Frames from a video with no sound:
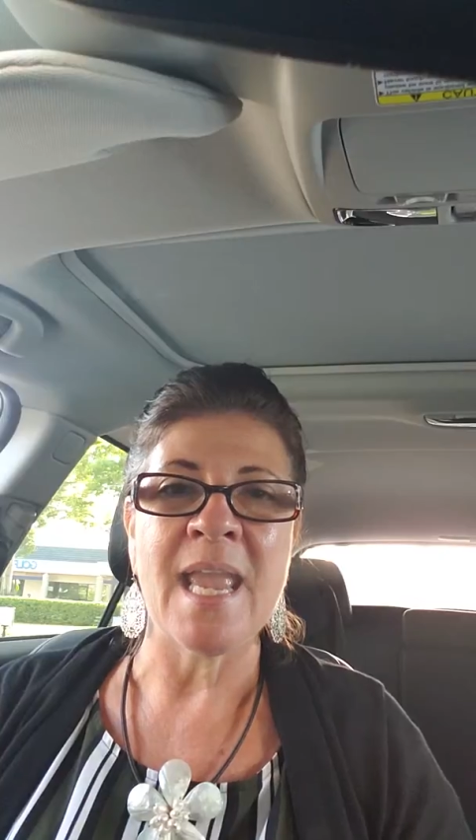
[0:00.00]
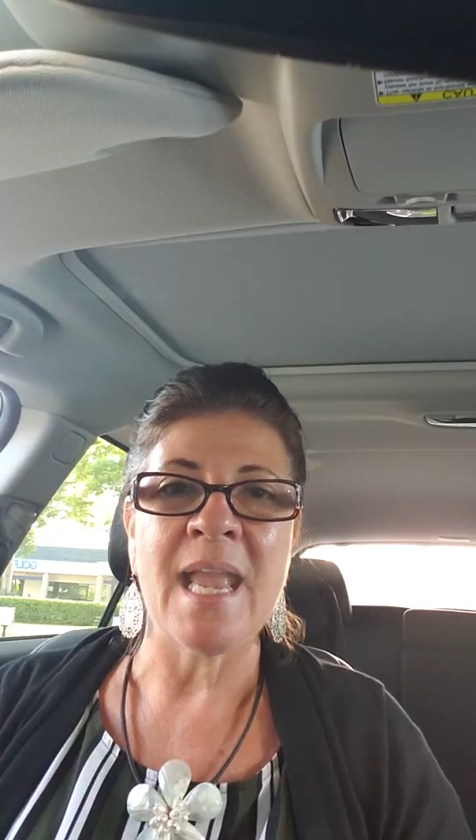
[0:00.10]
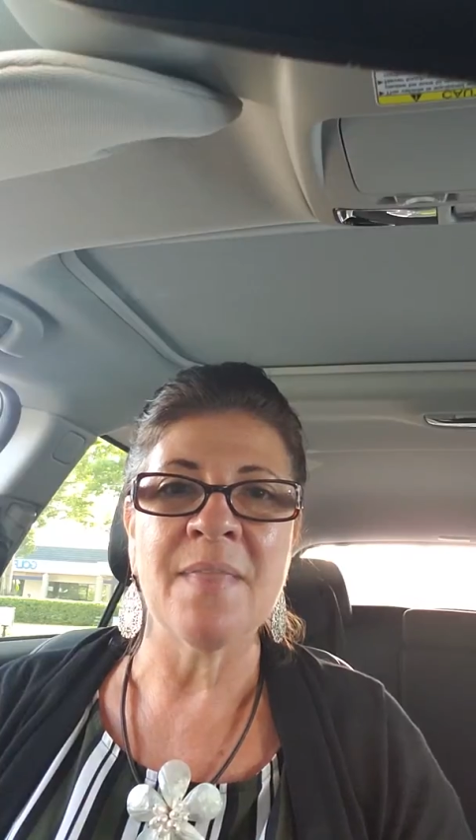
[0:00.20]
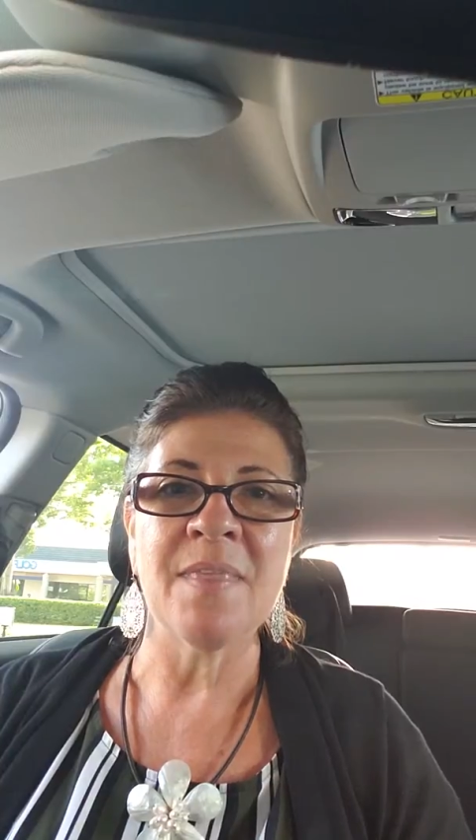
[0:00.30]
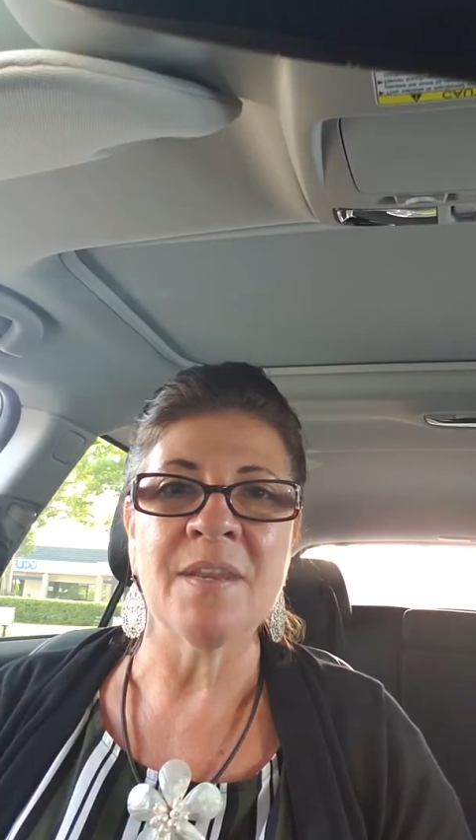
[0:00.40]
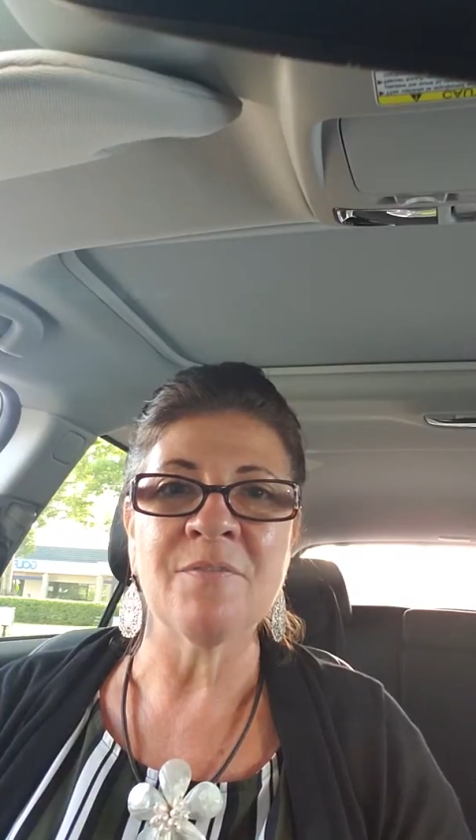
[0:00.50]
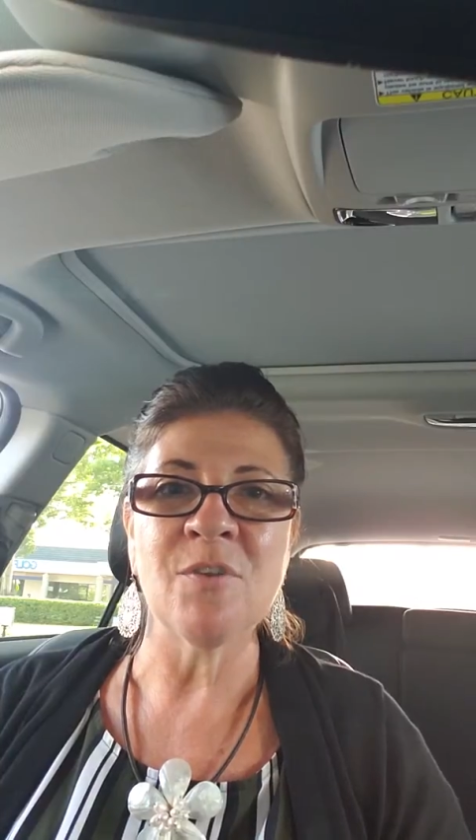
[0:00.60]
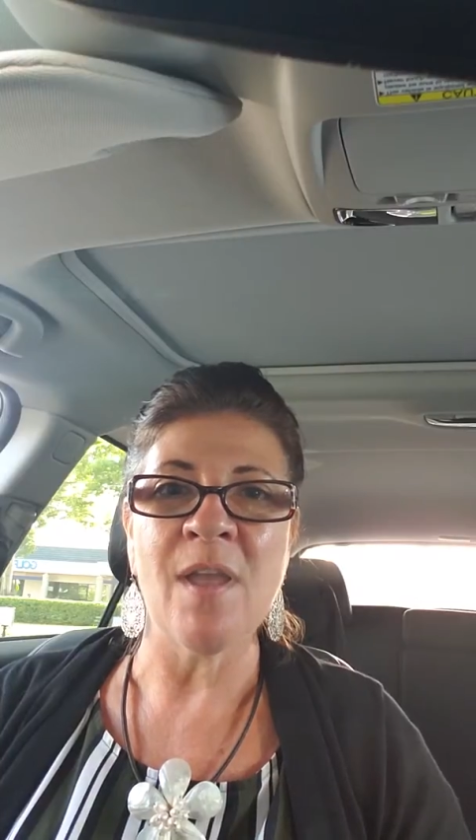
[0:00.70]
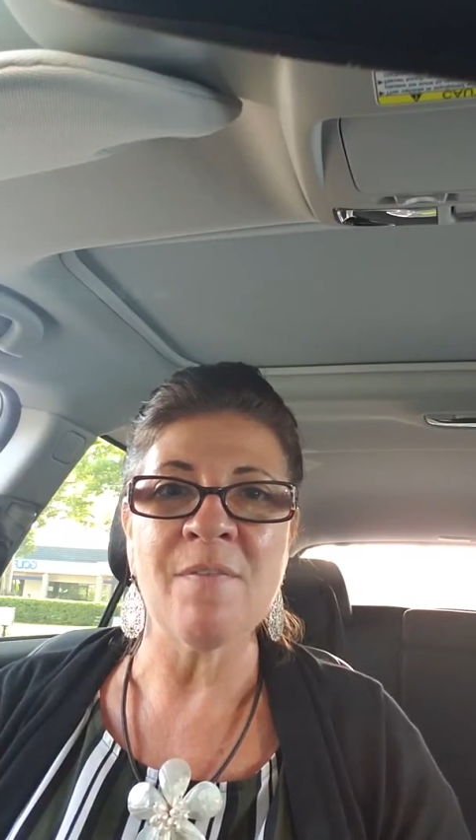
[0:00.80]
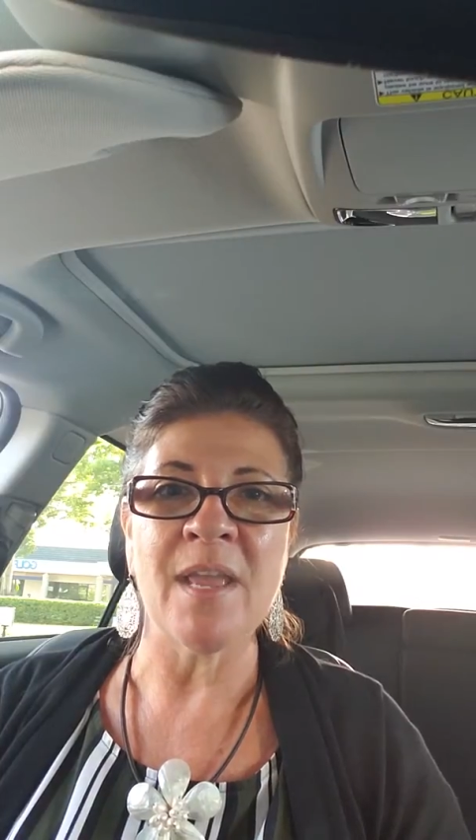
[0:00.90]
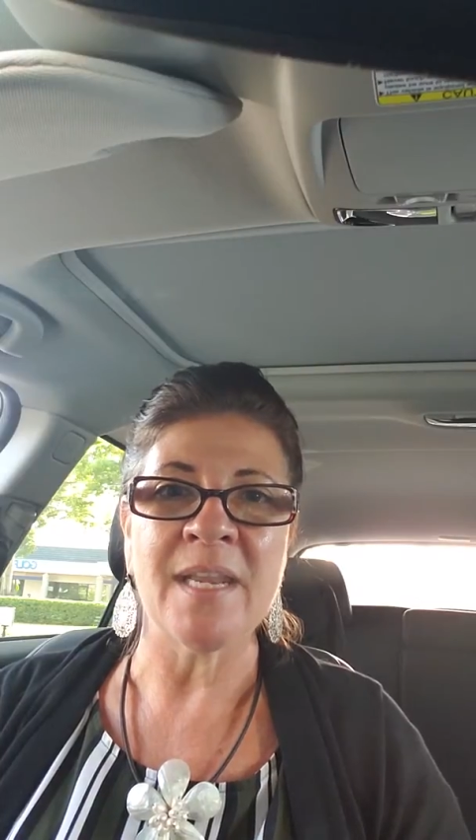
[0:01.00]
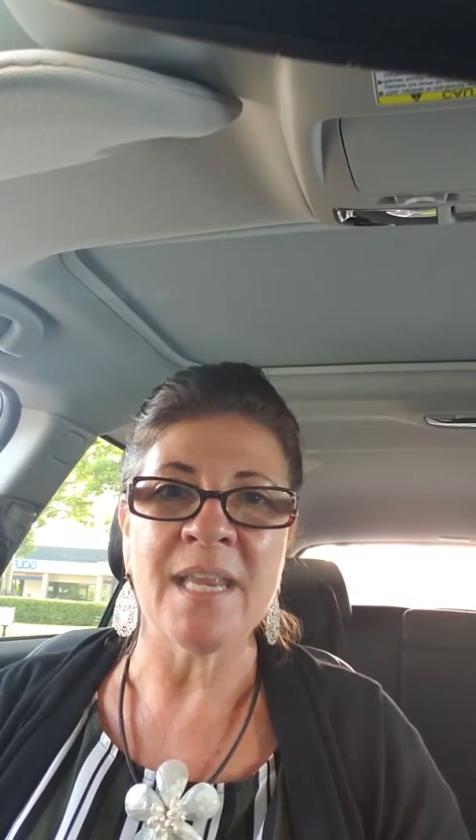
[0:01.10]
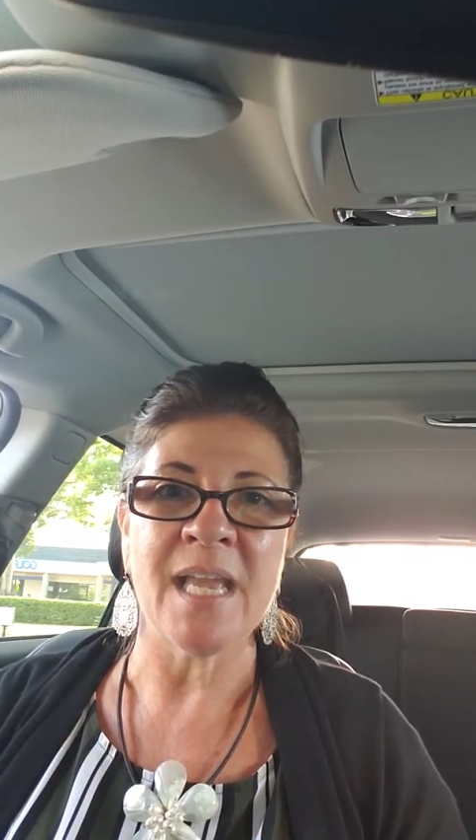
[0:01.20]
and then if you have any